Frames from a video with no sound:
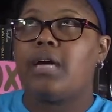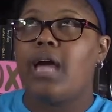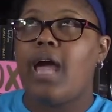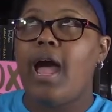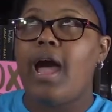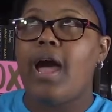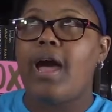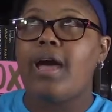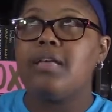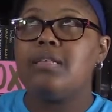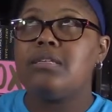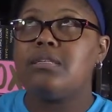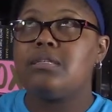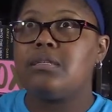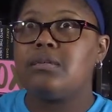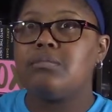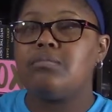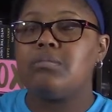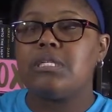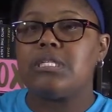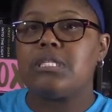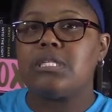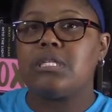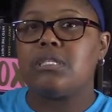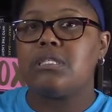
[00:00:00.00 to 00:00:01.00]
has some
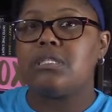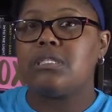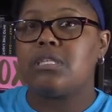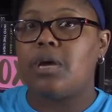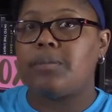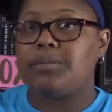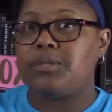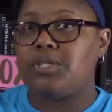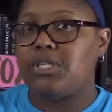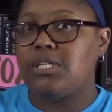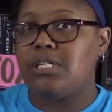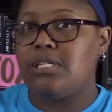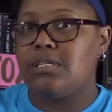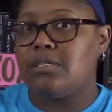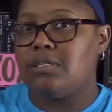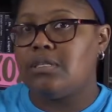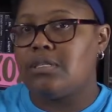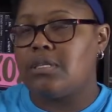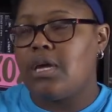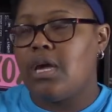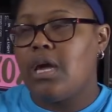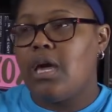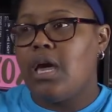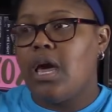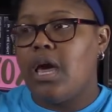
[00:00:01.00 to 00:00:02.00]
misconceptions
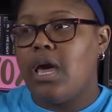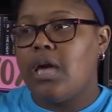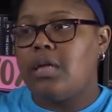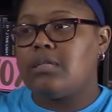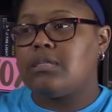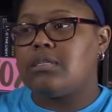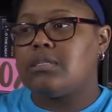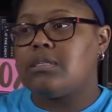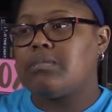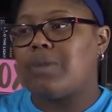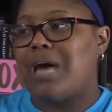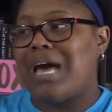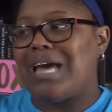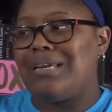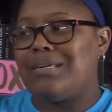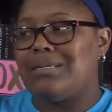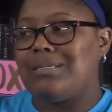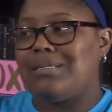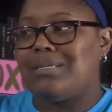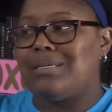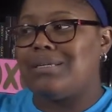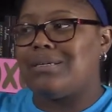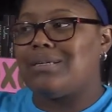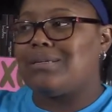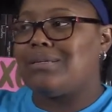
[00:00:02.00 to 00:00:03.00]
and some
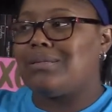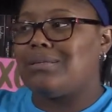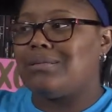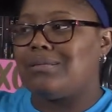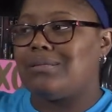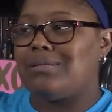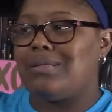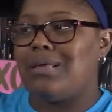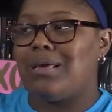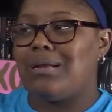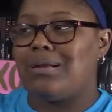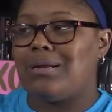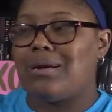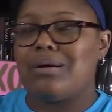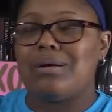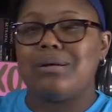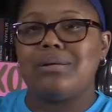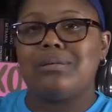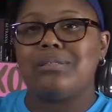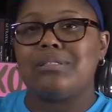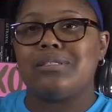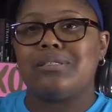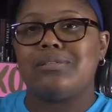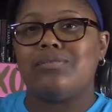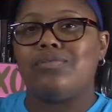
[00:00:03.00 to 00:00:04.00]
ideas that
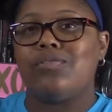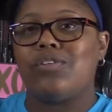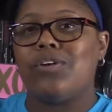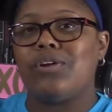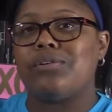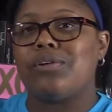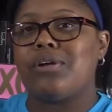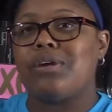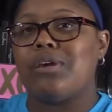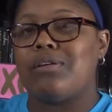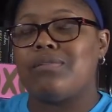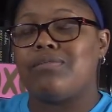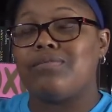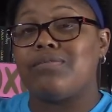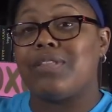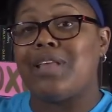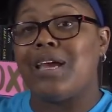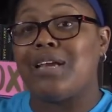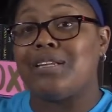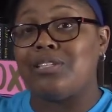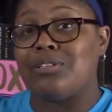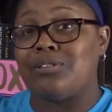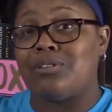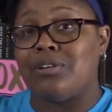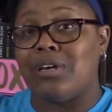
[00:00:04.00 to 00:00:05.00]
aren't very
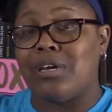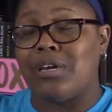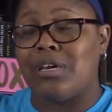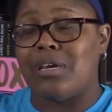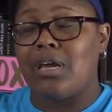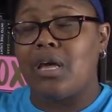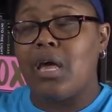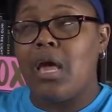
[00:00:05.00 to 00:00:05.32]
flattering.